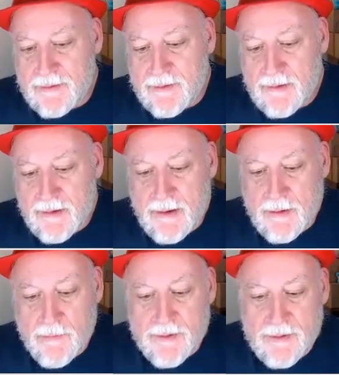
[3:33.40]
is
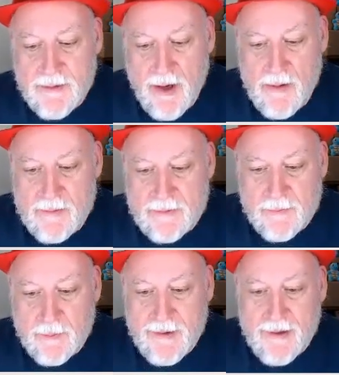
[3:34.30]
within tolerance.
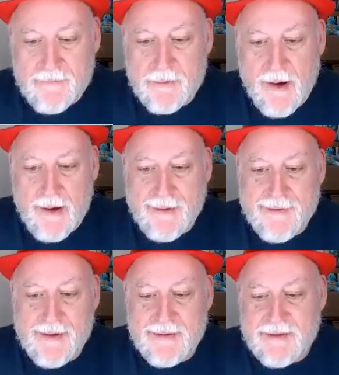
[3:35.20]
From left to right, I
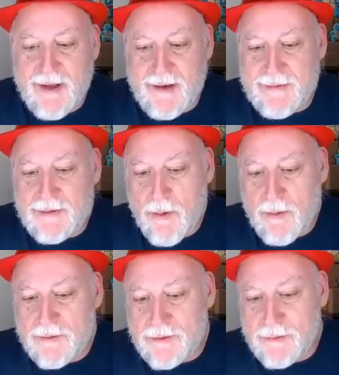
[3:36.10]
think it's slightly
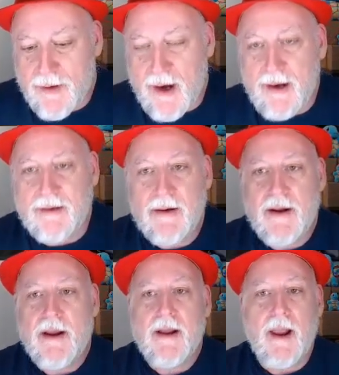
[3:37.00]
towards the right.
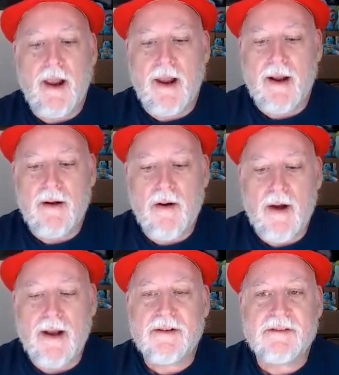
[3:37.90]
And
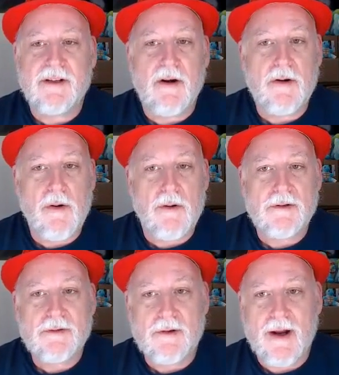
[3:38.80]
our edges and our
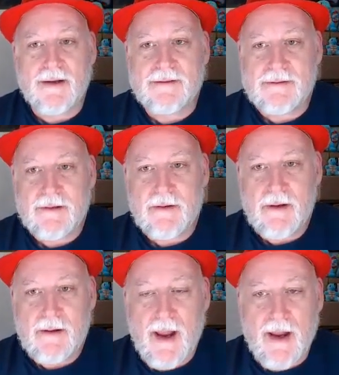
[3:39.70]
corners are nice
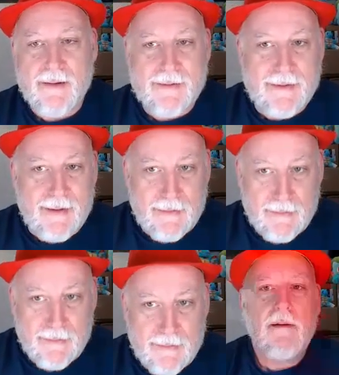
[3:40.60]
and clean.